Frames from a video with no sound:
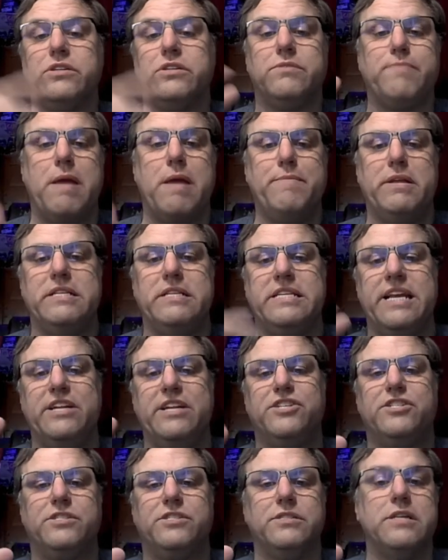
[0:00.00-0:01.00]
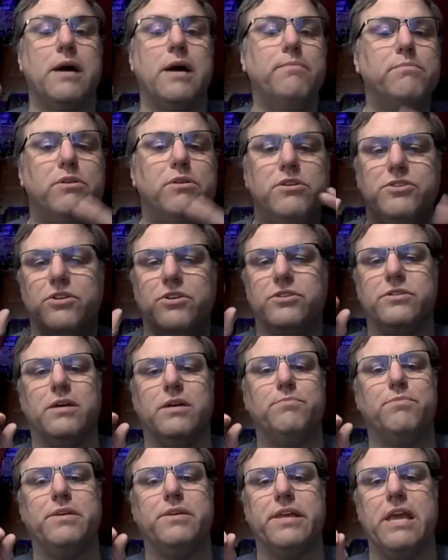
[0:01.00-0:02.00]
it to maybe teach numbers or
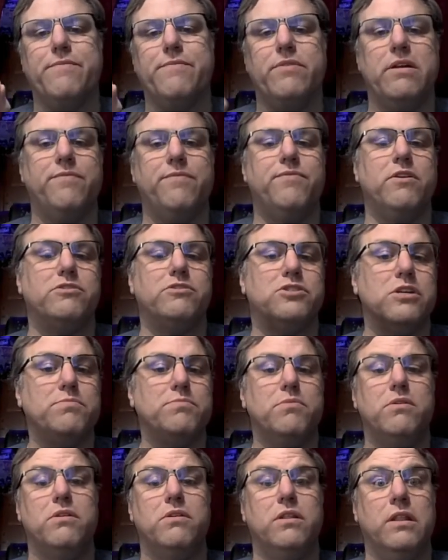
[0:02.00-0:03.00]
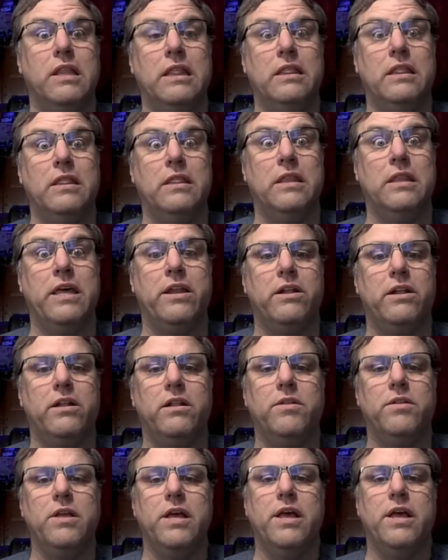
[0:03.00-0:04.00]
something, even if they're super
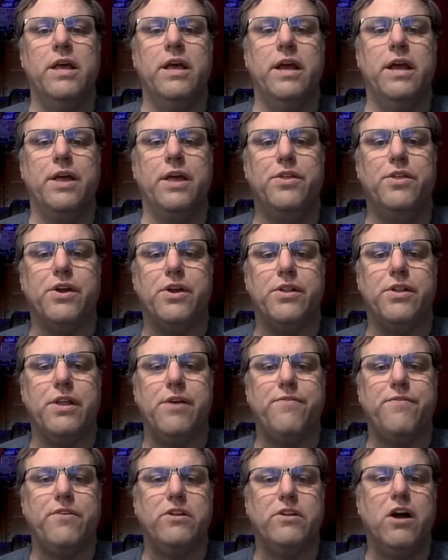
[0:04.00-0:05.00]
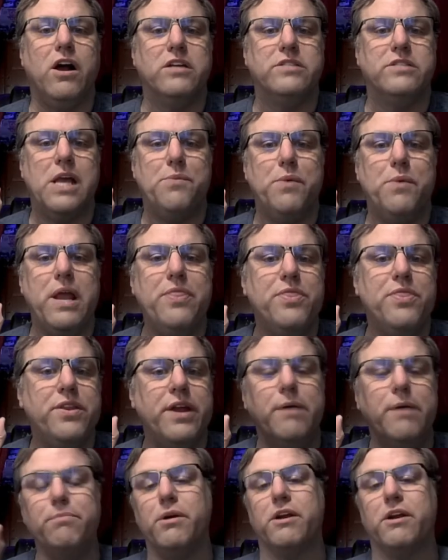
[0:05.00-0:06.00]
little. And you can, as long as they read the
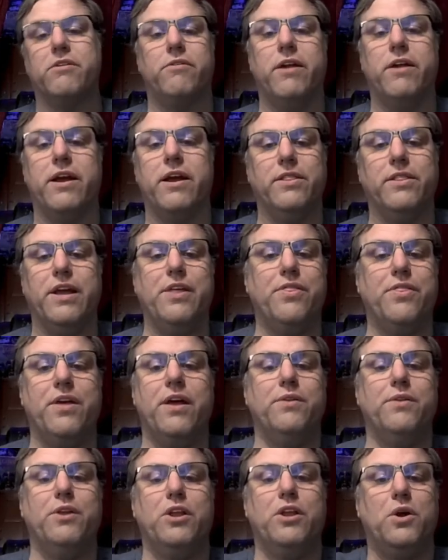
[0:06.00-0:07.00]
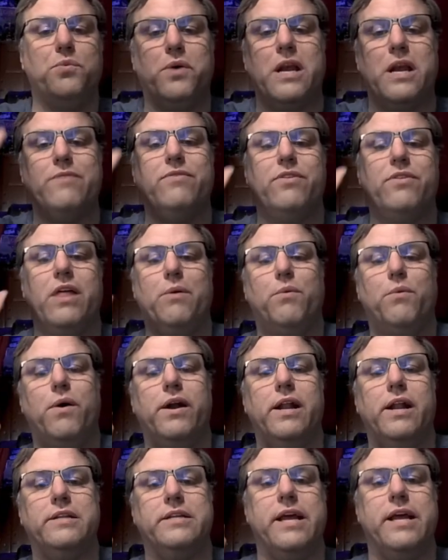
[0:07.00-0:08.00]
number correctly, then, you know, whatever they
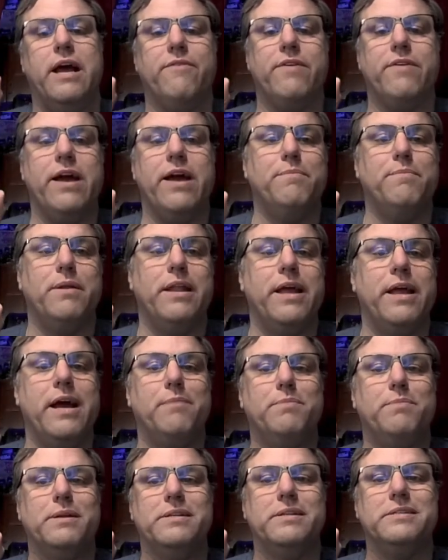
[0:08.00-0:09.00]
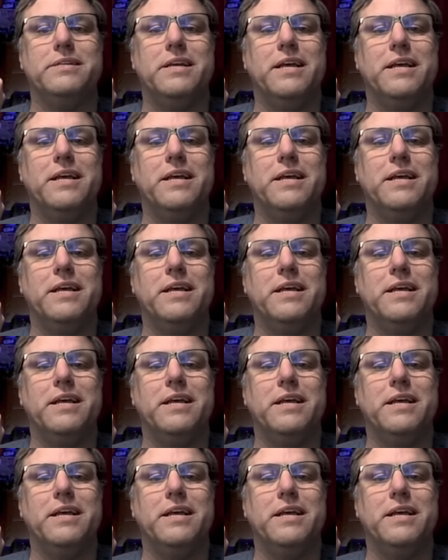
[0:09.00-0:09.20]
wanted to have happen, happened.